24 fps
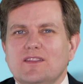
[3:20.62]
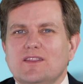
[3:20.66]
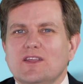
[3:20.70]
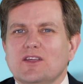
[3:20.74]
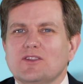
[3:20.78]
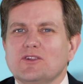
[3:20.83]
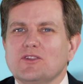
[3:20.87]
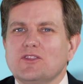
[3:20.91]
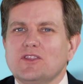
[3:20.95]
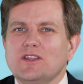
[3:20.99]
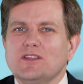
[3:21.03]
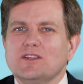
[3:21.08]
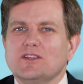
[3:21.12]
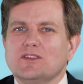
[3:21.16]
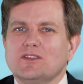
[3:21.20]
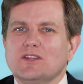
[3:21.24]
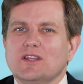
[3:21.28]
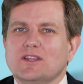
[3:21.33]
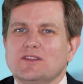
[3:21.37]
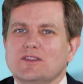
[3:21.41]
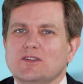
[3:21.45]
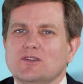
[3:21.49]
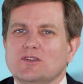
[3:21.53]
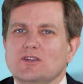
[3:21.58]
The other thing
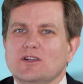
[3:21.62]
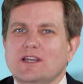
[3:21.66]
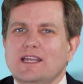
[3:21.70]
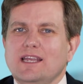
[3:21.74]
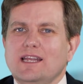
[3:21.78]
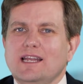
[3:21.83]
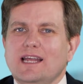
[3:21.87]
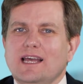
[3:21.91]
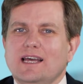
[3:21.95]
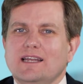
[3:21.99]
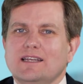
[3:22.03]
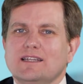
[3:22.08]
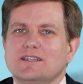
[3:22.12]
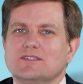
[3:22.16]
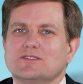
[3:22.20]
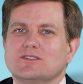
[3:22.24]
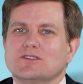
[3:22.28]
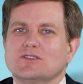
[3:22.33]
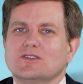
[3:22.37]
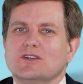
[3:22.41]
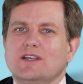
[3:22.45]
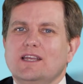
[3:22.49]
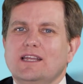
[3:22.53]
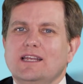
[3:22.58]
that they're looking at is
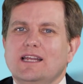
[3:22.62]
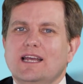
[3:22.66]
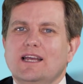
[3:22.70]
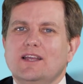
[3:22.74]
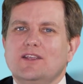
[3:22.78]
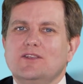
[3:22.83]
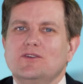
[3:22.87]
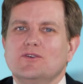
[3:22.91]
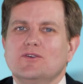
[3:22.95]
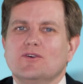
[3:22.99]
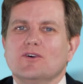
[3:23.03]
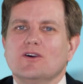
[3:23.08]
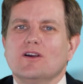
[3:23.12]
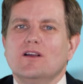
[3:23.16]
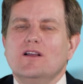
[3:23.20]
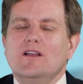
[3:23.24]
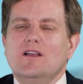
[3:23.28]
they're looking at your